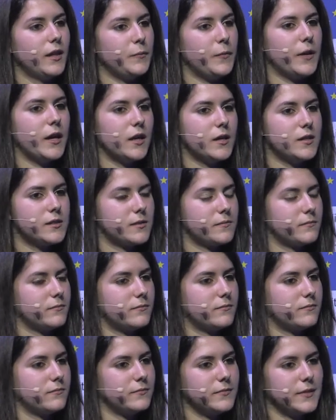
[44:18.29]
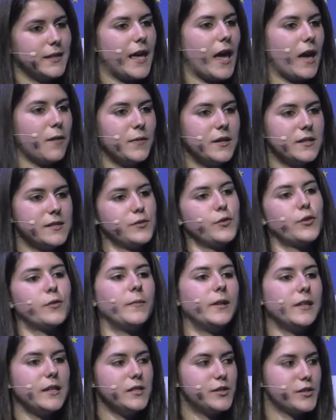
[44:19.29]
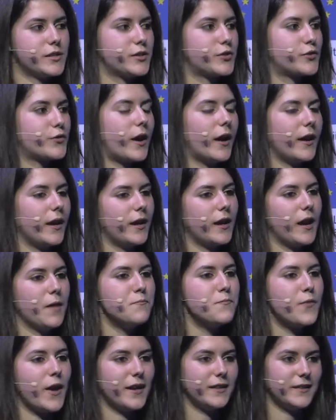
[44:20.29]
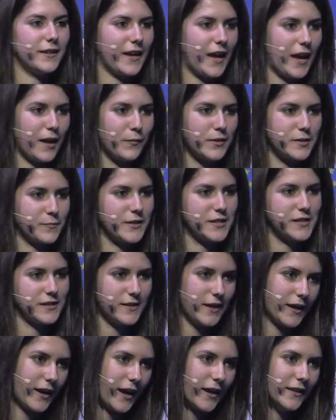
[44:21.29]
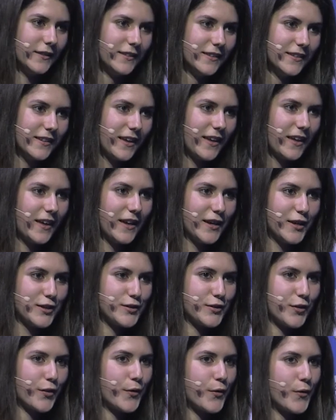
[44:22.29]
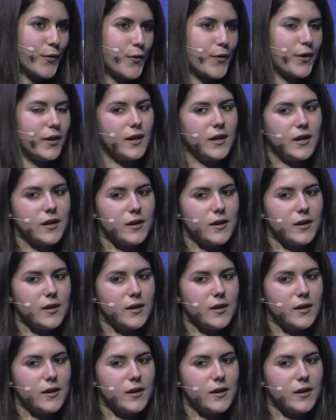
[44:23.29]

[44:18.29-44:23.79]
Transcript: because gamers normally just try and break the game as much as they can. So